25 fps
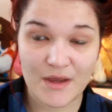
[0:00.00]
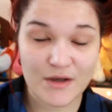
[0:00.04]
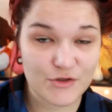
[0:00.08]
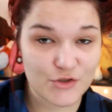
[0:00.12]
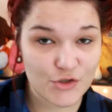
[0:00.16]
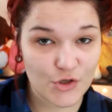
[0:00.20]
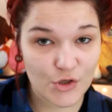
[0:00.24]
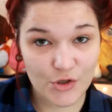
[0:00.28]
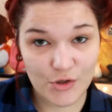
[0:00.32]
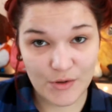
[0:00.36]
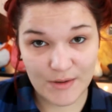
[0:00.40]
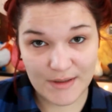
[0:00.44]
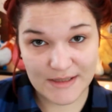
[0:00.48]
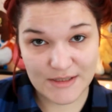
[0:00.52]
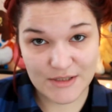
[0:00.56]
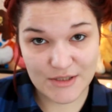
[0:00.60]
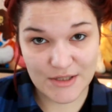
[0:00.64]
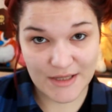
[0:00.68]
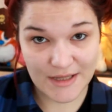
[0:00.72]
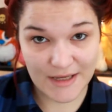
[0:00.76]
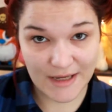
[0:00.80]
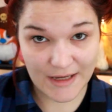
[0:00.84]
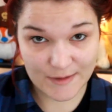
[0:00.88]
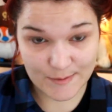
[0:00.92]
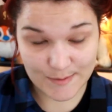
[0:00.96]
show you each
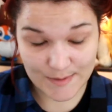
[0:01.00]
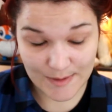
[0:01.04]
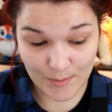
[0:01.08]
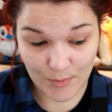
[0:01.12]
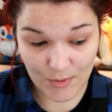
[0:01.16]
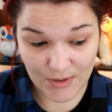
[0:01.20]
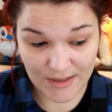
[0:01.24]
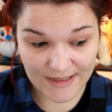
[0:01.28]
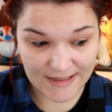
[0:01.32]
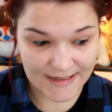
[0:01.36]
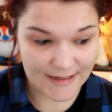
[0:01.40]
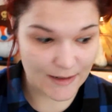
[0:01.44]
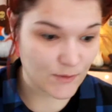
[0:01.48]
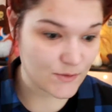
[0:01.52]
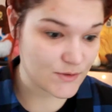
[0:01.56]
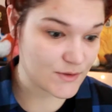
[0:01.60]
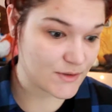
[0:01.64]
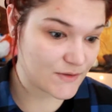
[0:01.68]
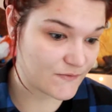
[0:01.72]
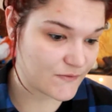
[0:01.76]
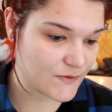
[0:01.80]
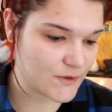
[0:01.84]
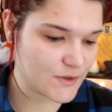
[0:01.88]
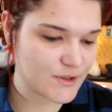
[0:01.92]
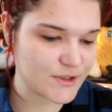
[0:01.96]
thing as we bring it out.
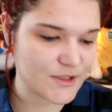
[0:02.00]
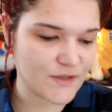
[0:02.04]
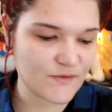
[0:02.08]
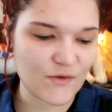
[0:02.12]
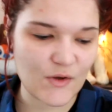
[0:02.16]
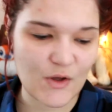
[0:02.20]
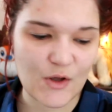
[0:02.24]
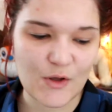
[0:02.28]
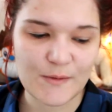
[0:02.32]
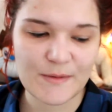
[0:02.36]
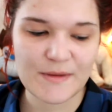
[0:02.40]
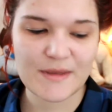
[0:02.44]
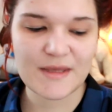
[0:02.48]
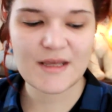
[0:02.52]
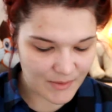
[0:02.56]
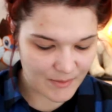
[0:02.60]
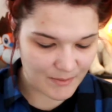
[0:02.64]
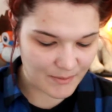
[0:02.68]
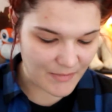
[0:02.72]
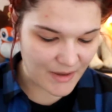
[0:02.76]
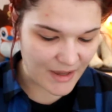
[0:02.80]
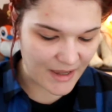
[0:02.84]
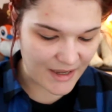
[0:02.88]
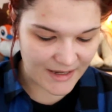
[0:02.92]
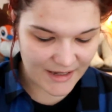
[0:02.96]
So first of all,
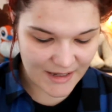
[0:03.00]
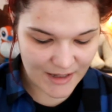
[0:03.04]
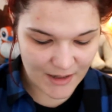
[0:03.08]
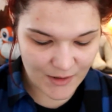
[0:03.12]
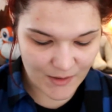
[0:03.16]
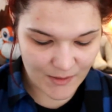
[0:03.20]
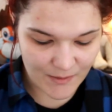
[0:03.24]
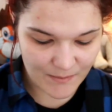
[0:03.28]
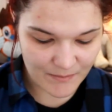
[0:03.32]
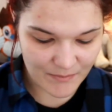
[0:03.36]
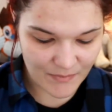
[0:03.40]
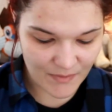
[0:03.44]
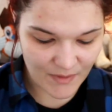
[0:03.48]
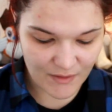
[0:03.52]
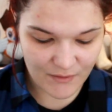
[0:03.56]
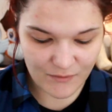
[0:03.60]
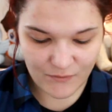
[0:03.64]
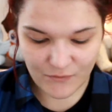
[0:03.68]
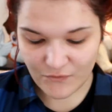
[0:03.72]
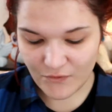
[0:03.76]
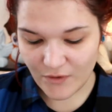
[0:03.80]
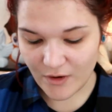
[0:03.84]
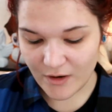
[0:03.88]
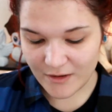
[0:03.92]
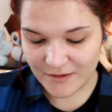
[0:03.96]
my
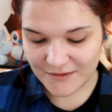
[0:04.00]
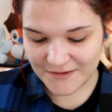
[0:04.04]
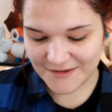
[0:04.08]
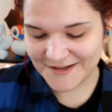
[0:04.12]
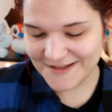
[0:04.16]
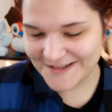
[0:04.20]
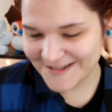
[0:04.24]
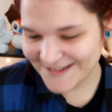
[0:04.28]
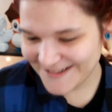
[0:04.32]
fart.